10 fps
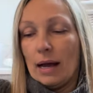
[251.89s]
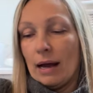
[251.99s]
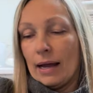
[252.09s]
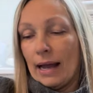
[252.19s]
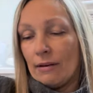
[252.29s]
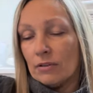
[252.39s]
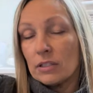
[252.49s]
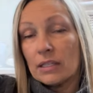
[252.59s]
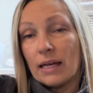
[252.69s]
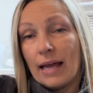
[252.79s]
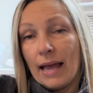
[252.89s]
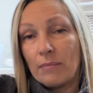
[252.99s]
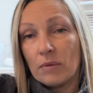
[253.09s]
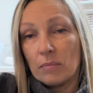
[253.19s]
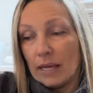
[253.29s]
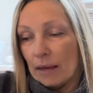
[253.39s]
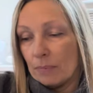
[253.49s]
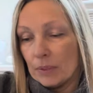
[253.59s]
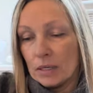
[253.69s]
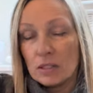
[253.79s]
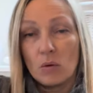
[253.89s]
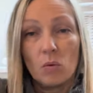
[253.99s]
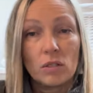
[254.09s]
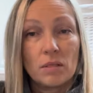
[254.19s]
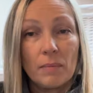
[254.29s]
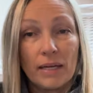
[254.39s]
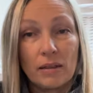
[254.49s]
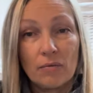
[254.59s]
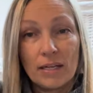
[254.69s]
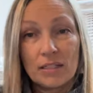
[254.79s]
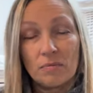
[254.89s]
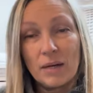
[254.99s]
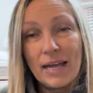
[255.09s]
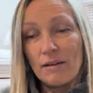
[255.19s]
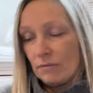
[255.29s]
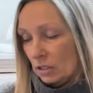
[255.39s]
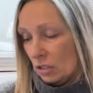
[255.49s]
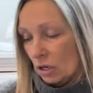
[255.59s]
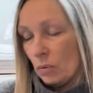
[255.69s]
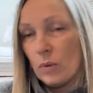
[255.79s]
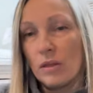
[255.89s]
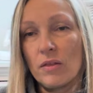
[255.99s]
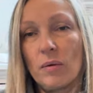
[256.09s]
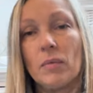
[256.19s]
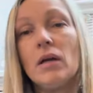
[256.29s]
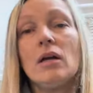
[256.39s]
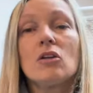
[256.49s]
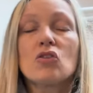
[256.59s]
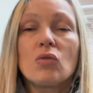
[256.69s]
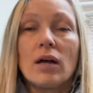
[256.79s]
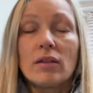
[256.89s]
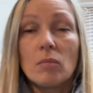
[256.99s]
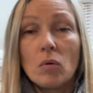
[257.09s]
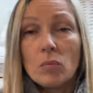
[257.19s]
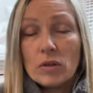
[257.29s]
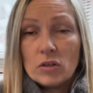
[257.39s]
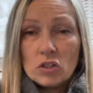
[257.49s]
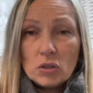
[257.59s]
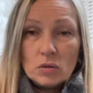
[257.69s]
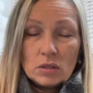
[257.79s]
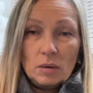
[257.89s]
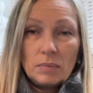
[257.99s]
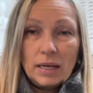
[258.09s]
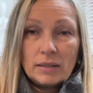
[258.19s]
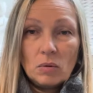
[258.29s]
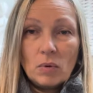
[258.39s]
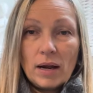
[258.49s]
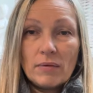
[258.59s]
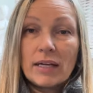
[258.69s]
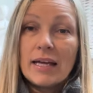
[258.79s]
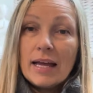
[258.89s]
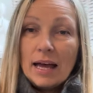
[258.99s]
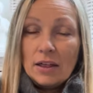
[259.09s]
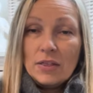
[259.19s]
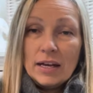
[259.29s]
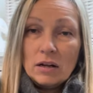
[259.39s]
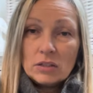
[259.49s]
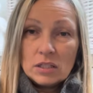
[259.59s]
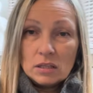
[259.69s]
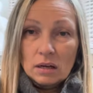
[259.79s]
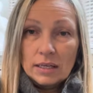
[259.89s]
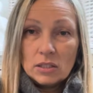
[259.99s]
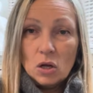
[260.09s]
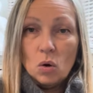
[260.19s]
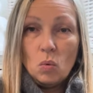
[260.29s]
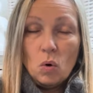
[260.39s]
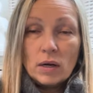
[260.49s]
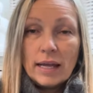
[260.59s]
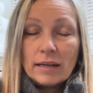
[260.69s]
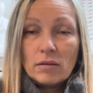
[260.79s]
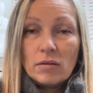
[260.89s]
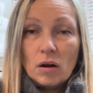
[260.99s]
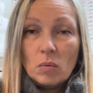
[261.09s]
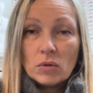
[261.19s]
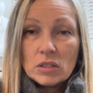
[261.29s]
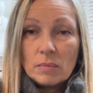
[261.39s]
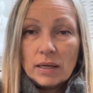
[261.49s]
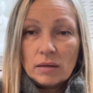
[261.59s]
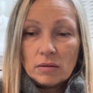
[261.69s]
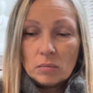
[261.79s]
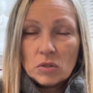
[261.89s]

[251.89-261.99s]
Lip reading: I haven't hemmed them yet because I want to make the rest of my outfit to go with them, try them on with the shoes that I'm planning on wearing, and then I'll decide what length I want to make them.